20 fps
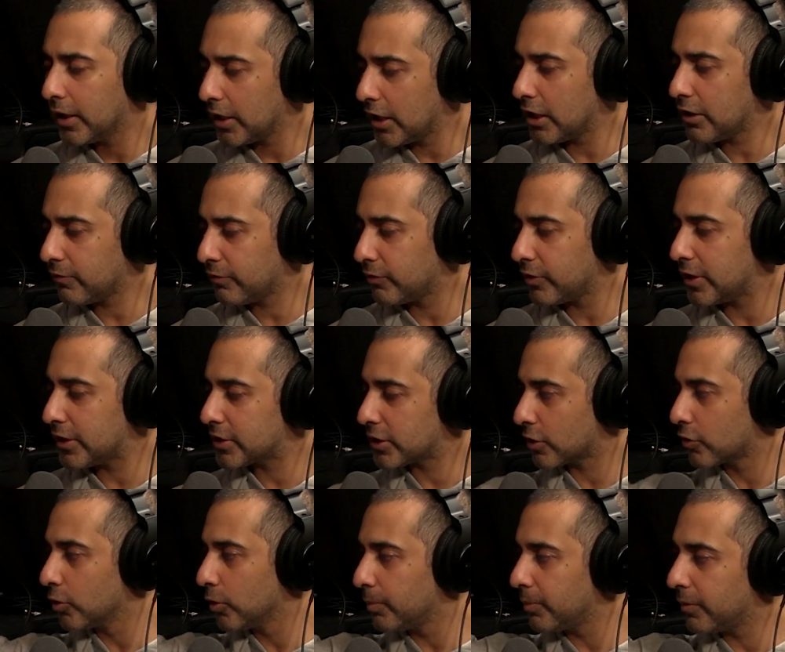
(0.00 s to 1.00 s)
If it's a
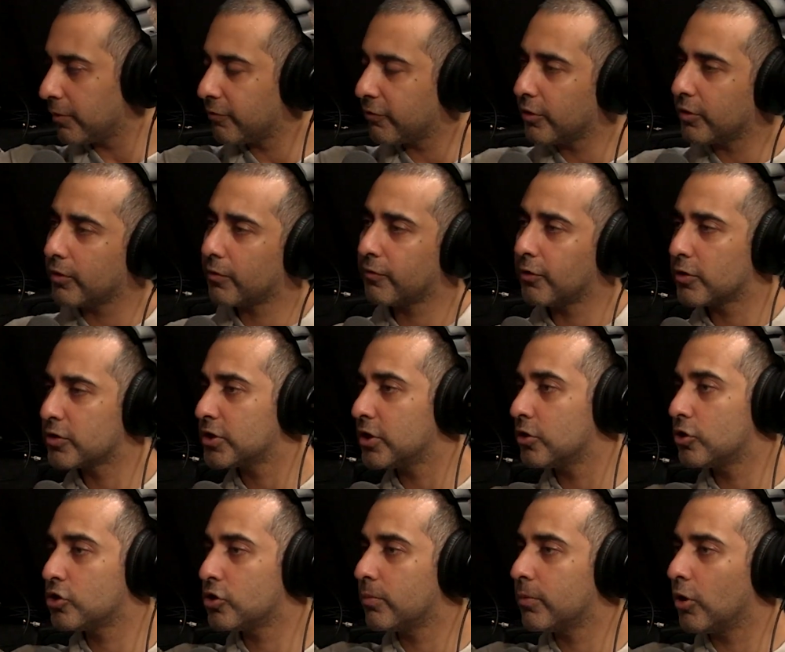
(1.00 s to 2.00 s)
group of folks that
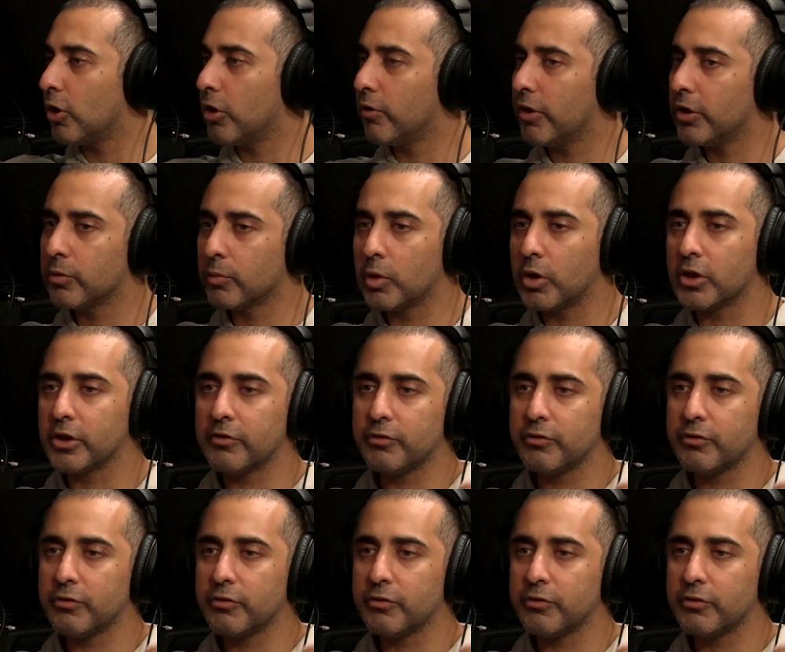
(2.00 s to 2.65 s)
are distributed all around the world,